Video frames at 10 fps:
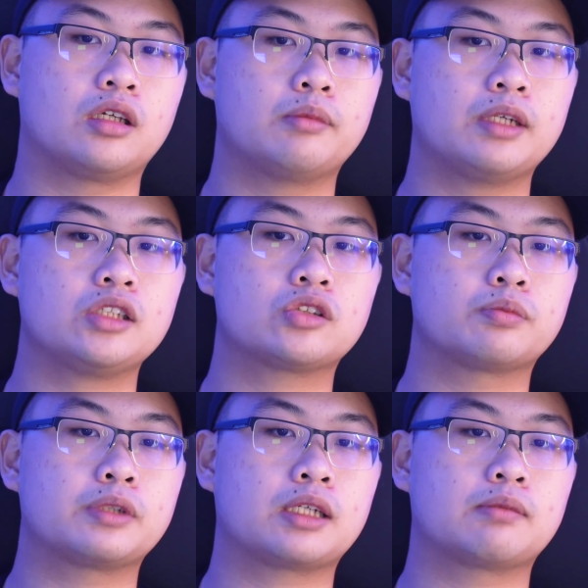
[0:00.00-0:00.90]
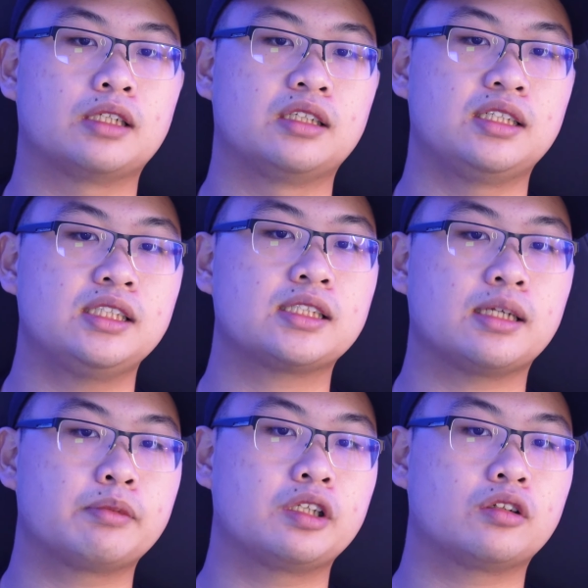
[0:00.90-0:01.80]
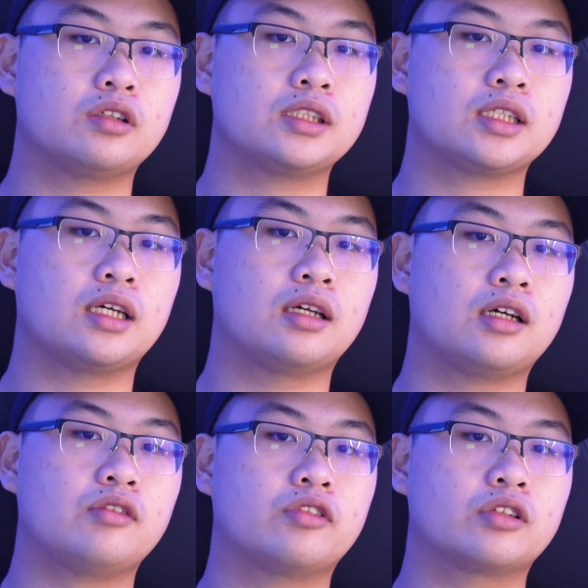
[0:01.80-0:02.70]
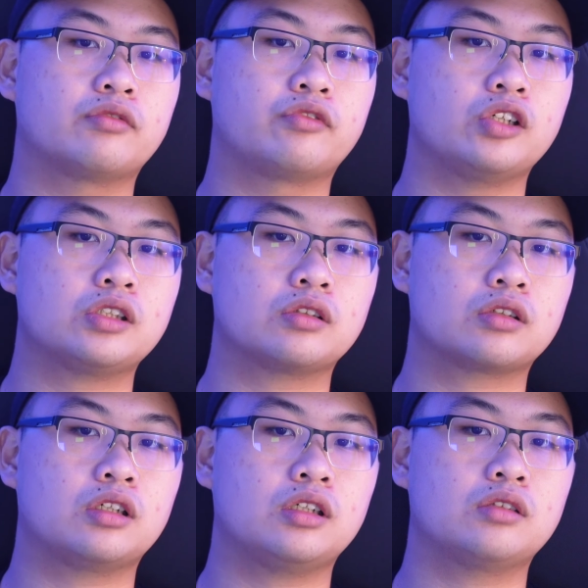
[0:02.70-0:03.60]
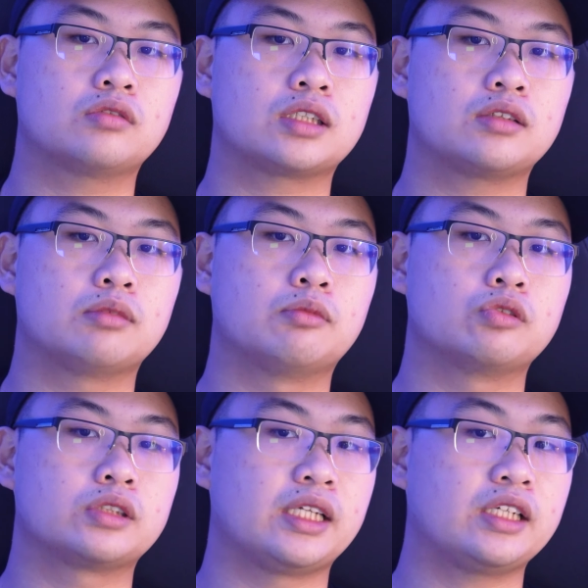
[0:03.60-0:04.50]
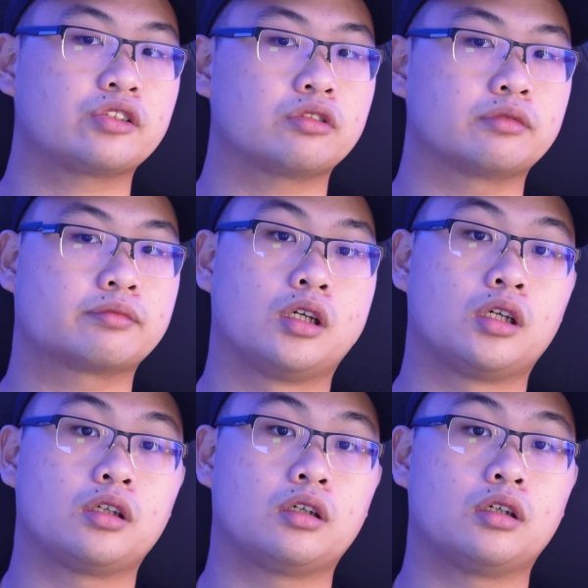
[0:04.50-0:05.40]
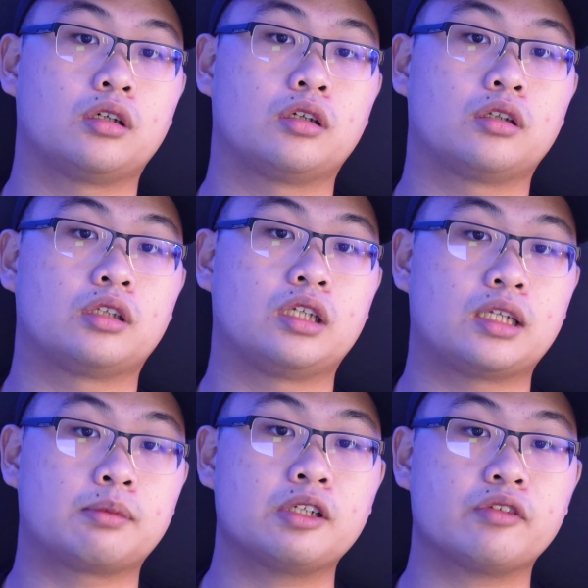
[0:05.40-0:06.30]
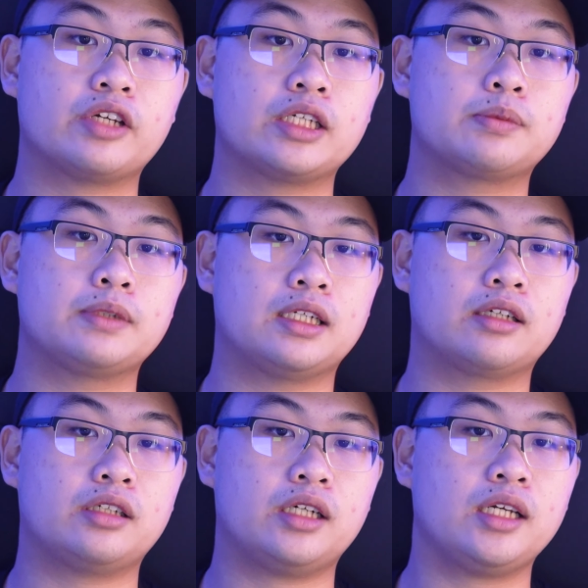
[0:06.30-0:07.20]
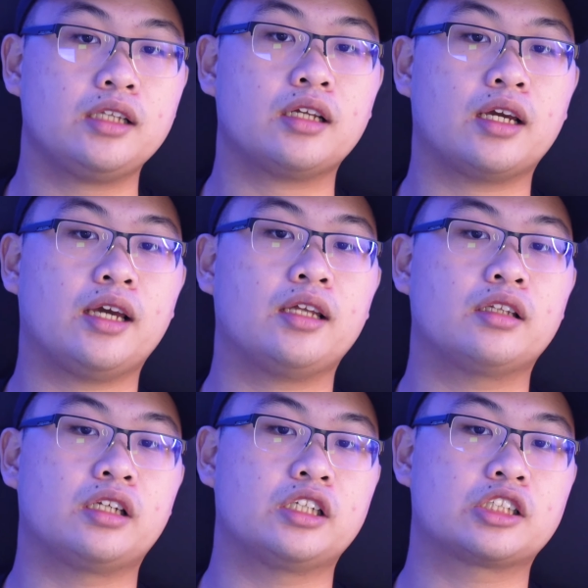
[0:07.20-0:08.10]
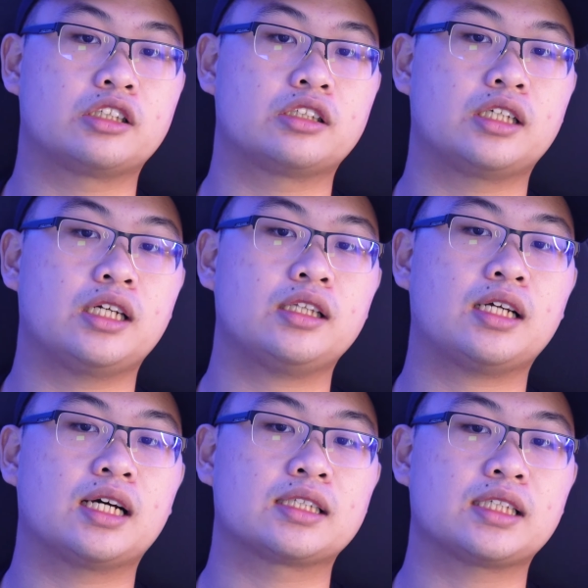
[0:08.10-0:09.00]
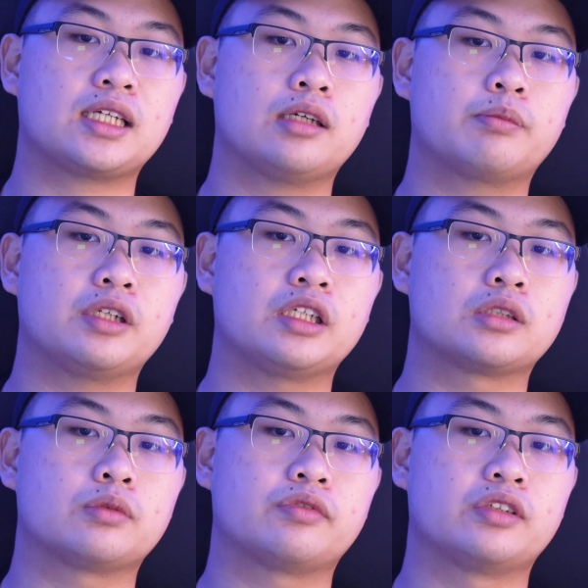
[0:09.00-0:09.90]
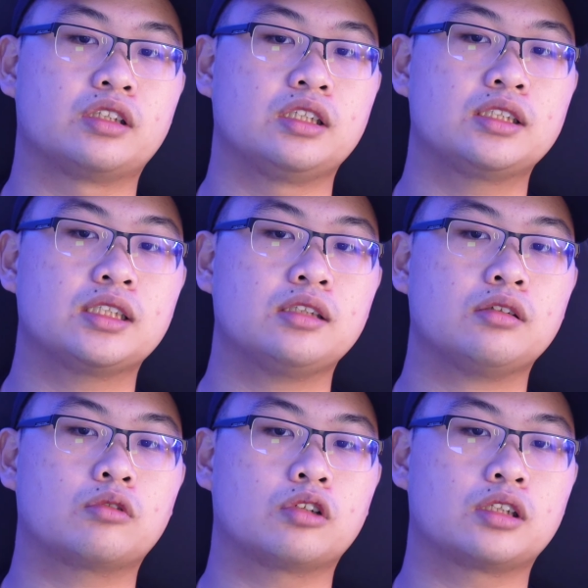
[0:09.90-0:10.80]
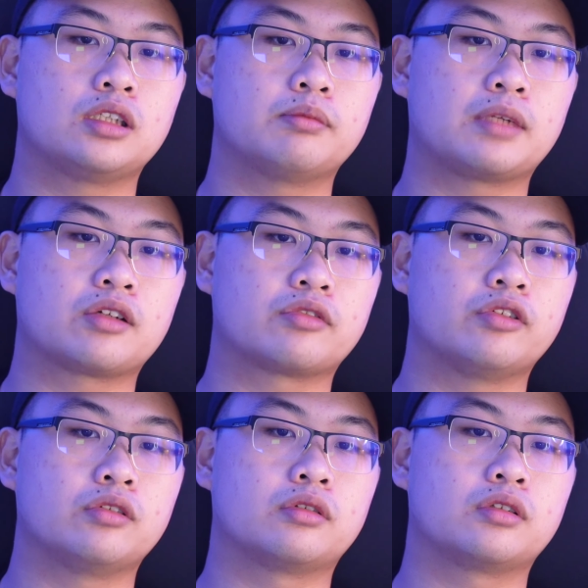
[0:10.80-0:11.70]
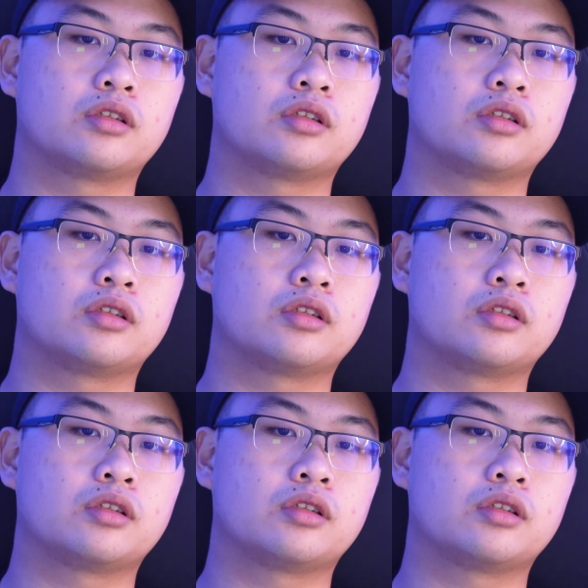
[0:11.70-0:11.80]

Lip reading: It managed to pick up the least ambient noise and allow for the voice of the caller to sound the most natural. The WF-SP800N and the H800N are second in place with a decent quality microphone.